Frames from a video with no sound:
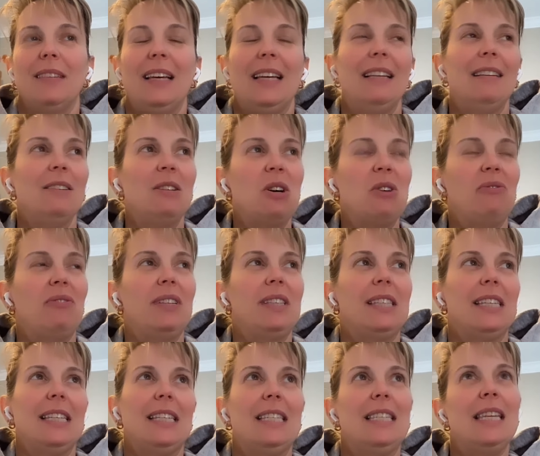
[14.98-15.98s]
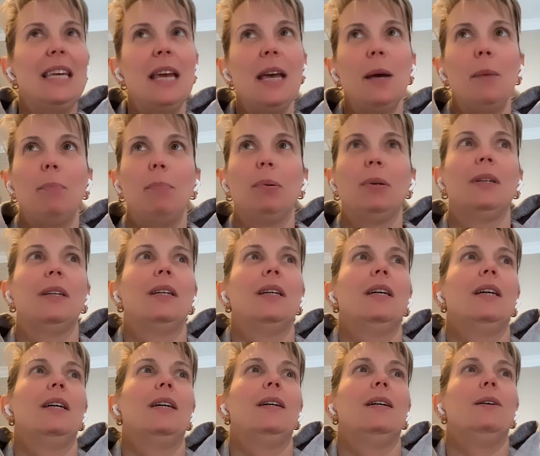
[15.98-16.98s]
know if it's a tip
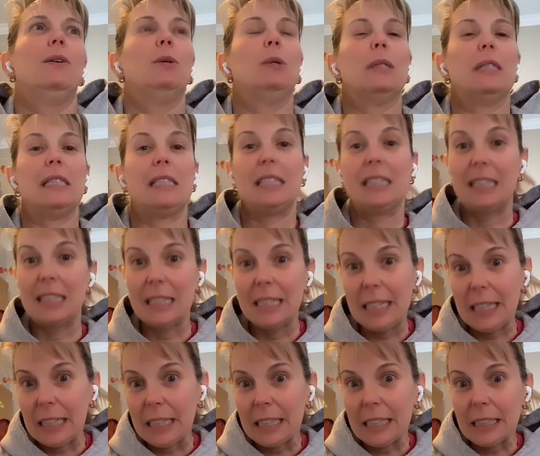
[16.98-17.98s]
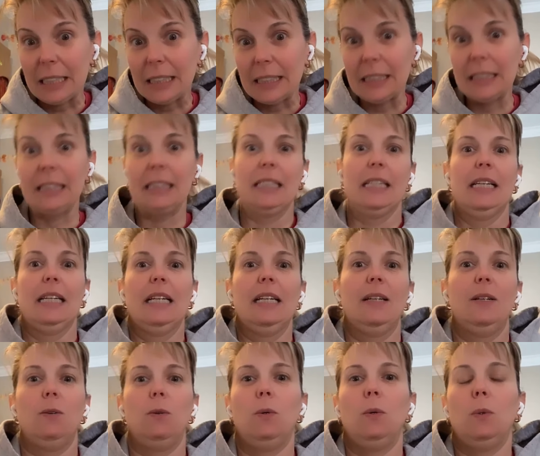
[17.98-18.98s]
or a skill
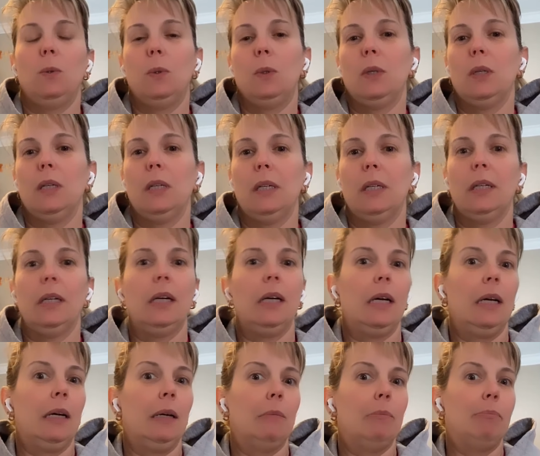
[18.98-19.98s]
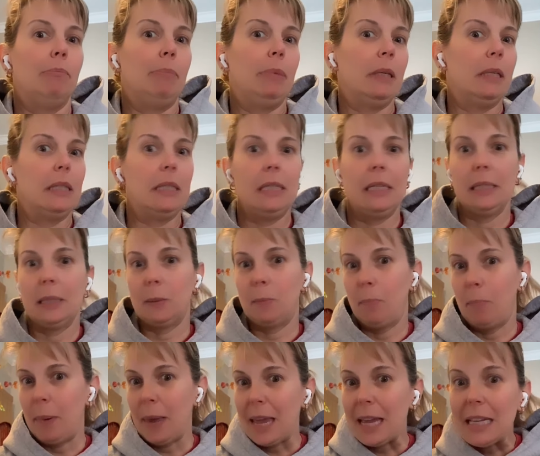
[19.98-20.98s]
or a business
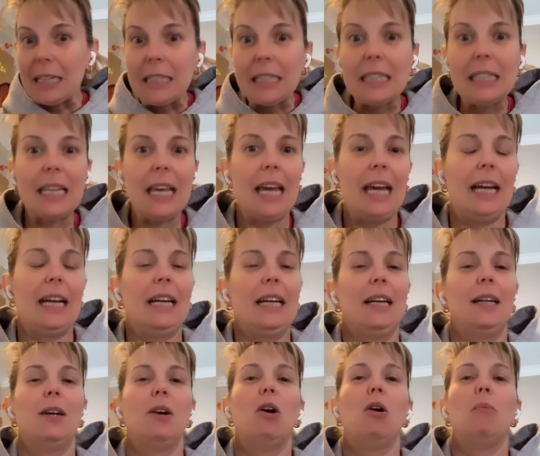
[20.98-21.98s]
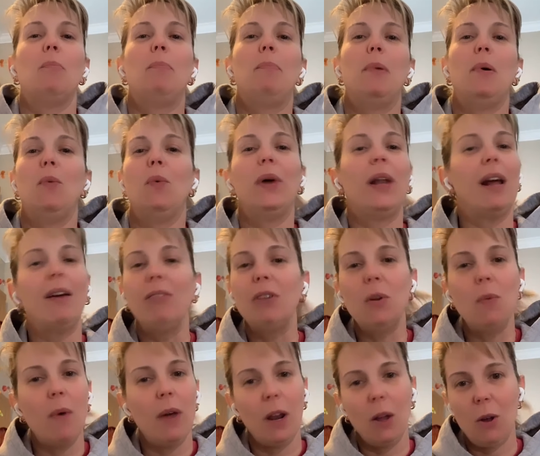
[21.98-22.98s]
basic, but whatever you
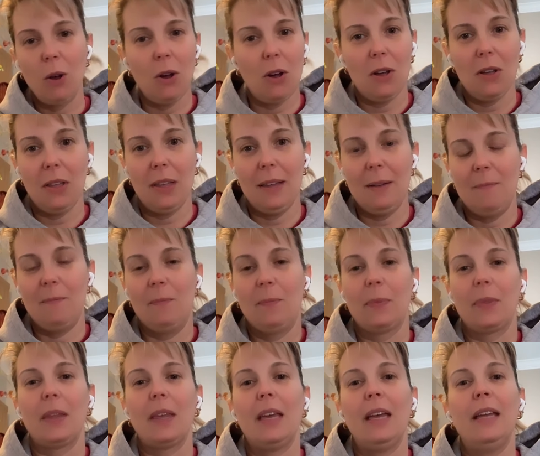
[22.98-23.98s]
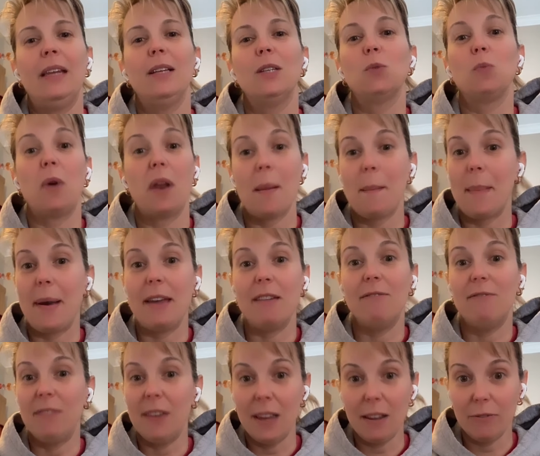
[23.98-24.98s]
want to call it, it is one of my
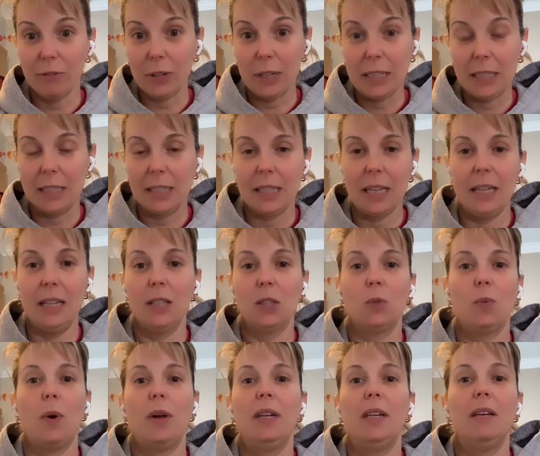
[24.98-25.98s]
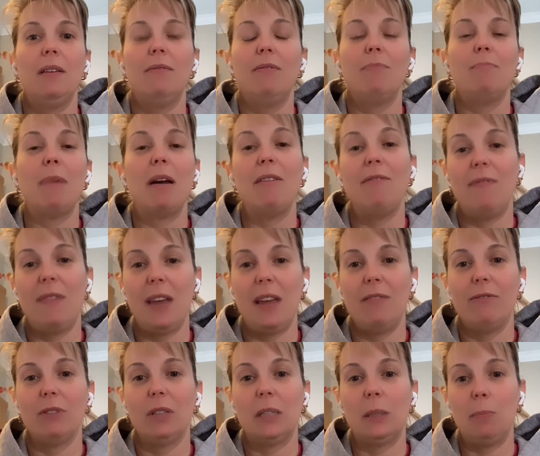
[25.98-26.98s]
favorites. And it's one of my
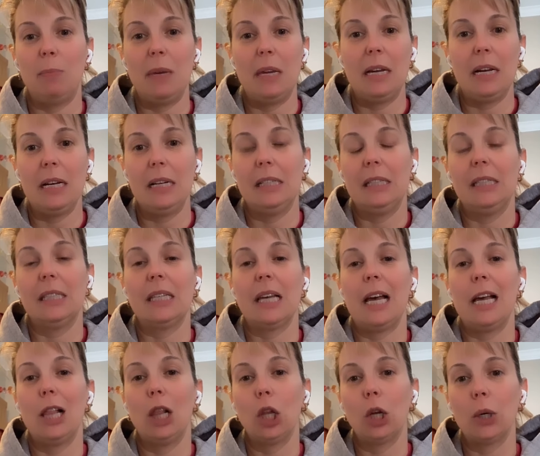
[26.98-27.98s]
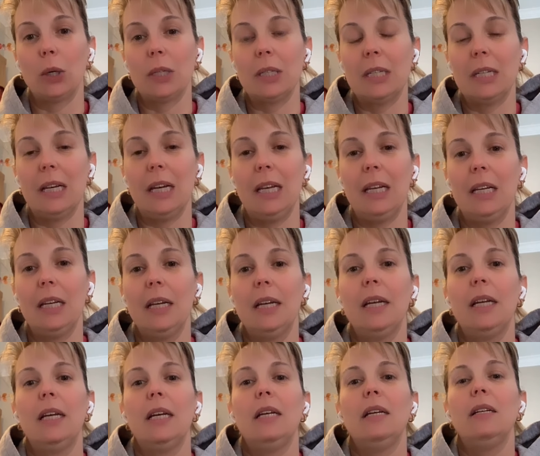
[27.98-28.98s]
favorites because I learned it
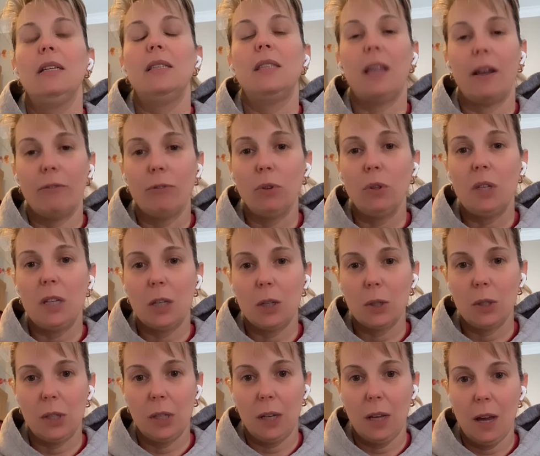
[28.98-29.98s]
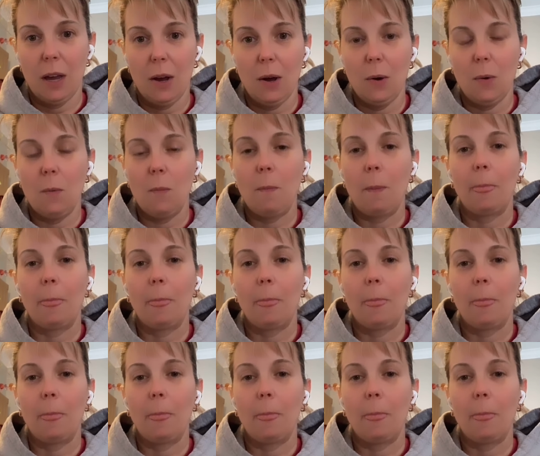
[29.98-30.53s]
several years ago